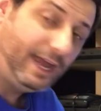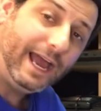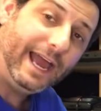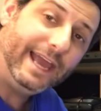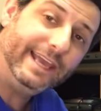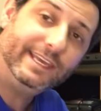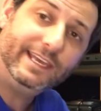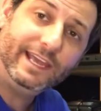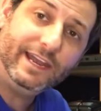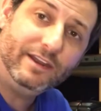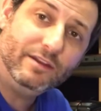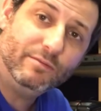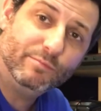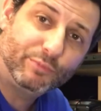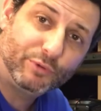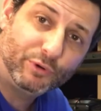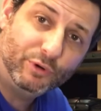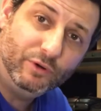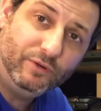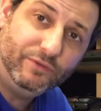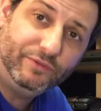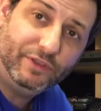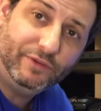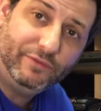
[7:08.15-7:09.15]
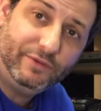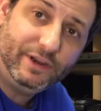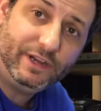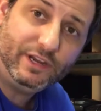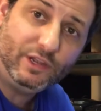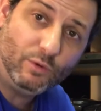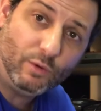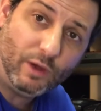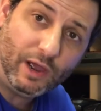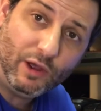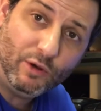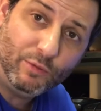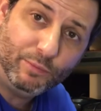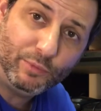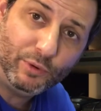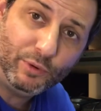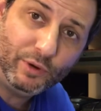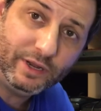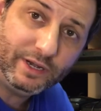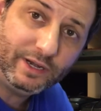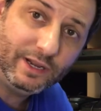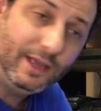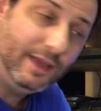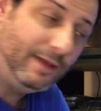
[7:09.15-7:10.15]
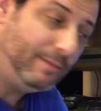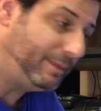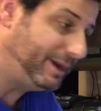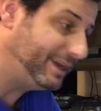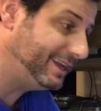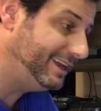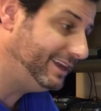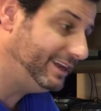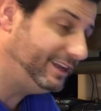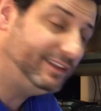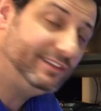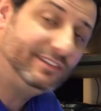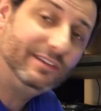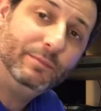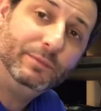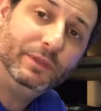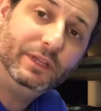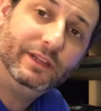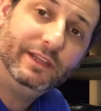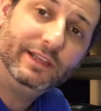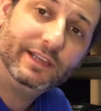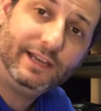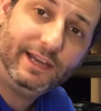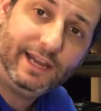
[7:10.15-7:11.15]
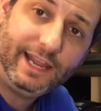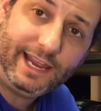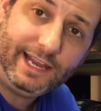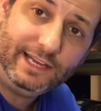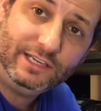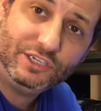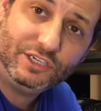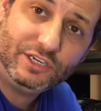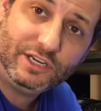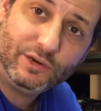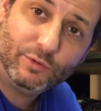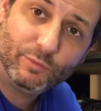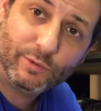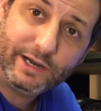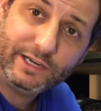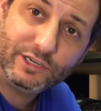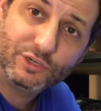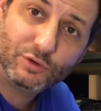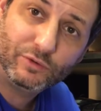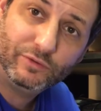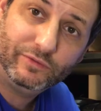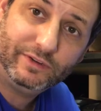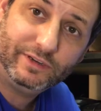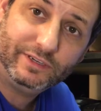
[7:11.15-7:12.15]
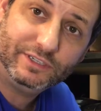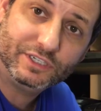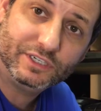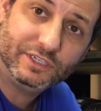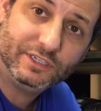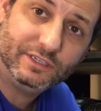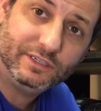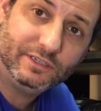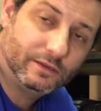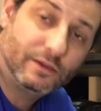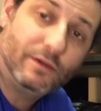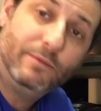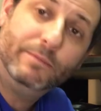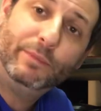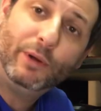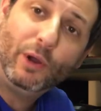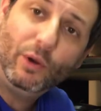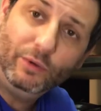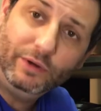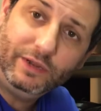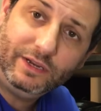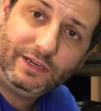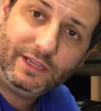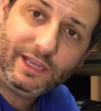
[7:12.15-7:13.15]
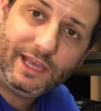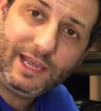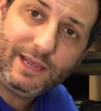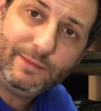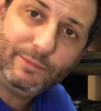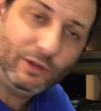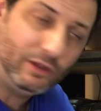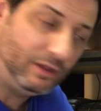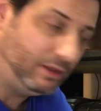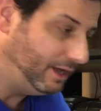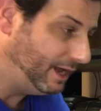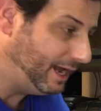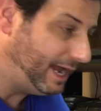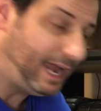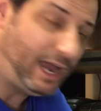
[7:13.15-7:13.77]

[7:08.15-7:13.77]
I can improve the video output by getting something like an H D Retrovision component cable.